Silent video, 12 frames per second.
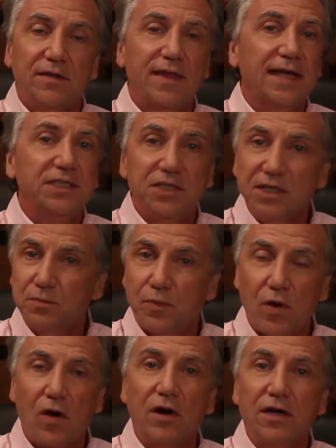That's just
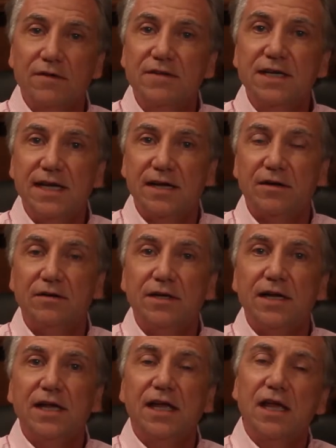part of the deal.
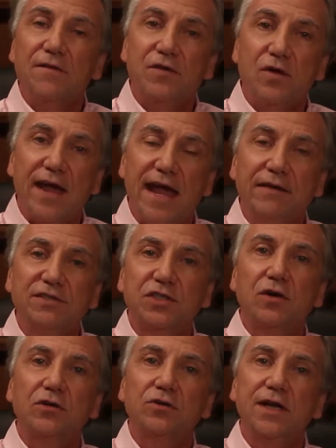If you have
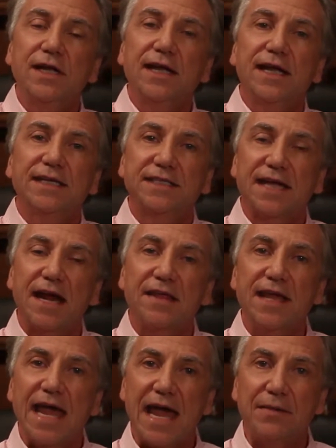surgery inside
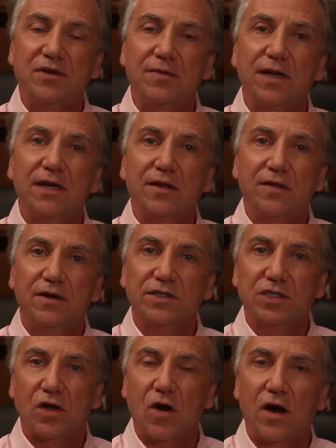of the abdomen,
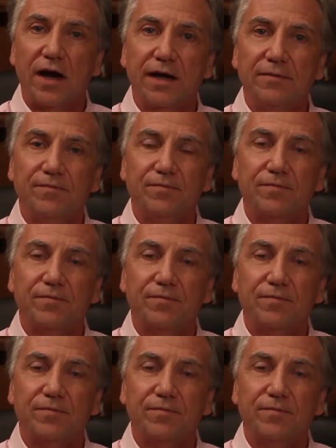there's scarring.